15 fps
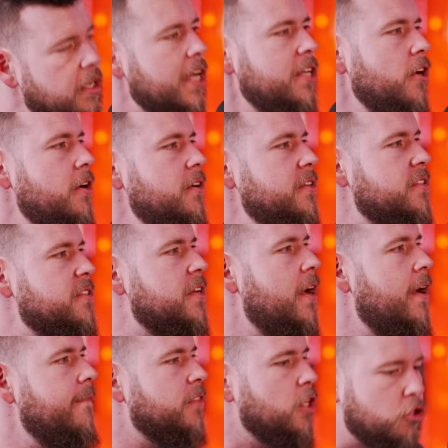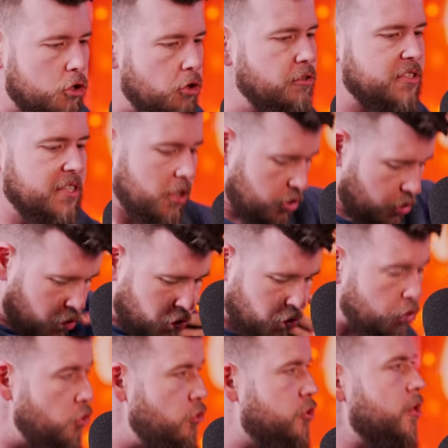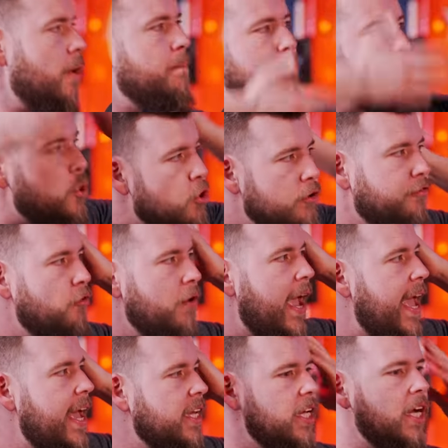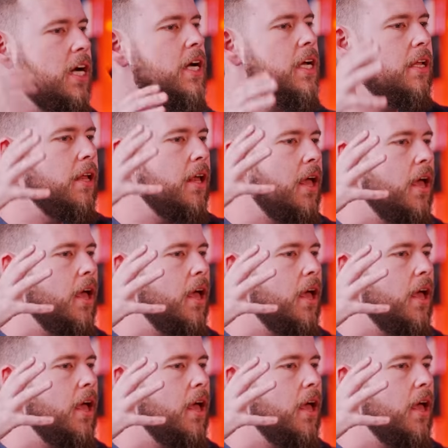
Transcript: know what I noticed? The dude's in a suit, beautiful haircut.